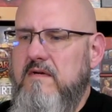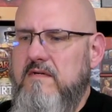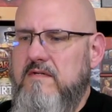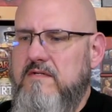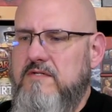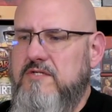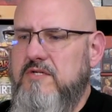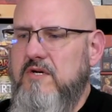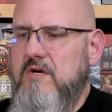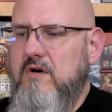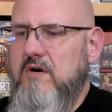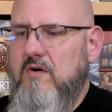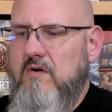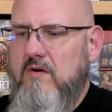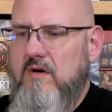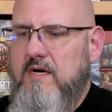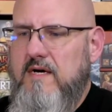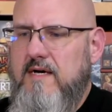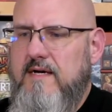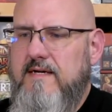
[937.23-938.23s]
So
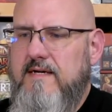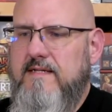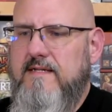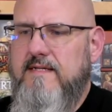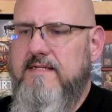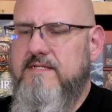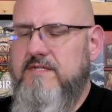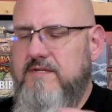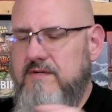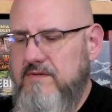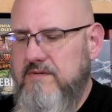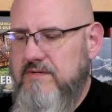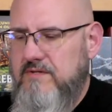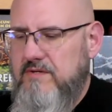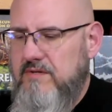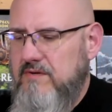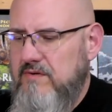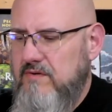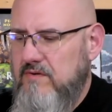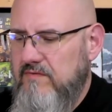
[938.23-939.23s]
let's go
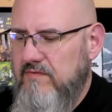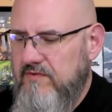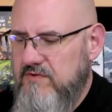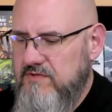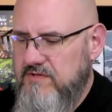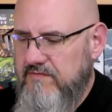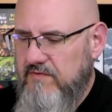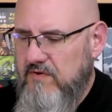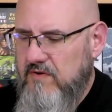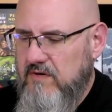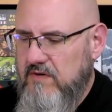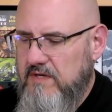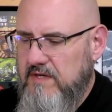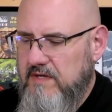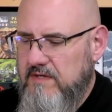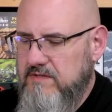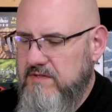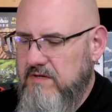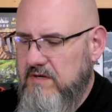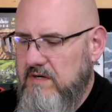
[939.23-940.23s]
to, first of all,
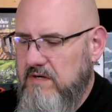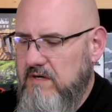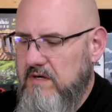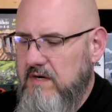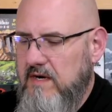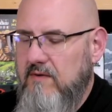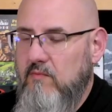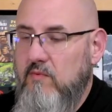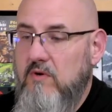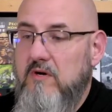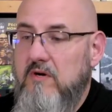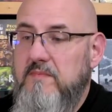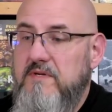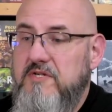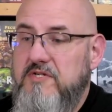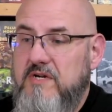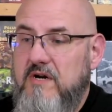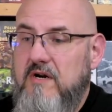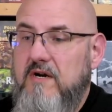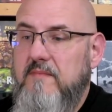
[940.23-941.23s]
Kickstarter. I will be
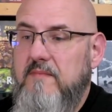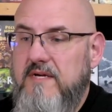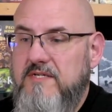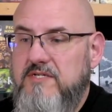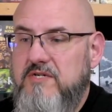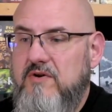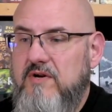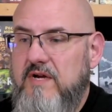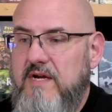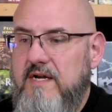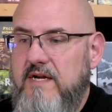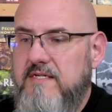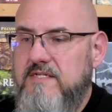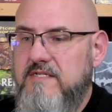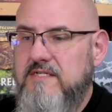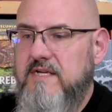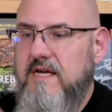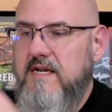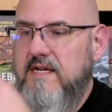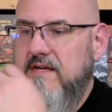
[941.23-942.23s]
sharing my screen. I
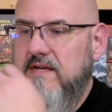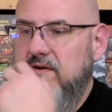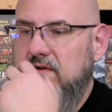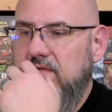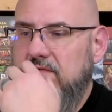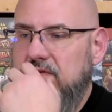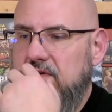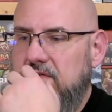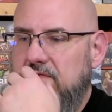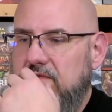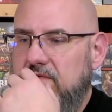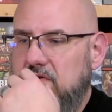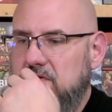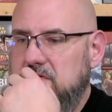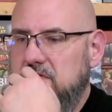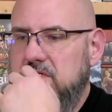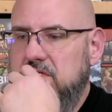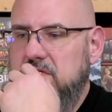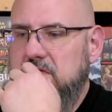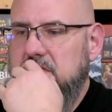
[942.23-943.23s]
just got to get over there
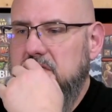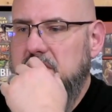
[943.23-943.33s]
first.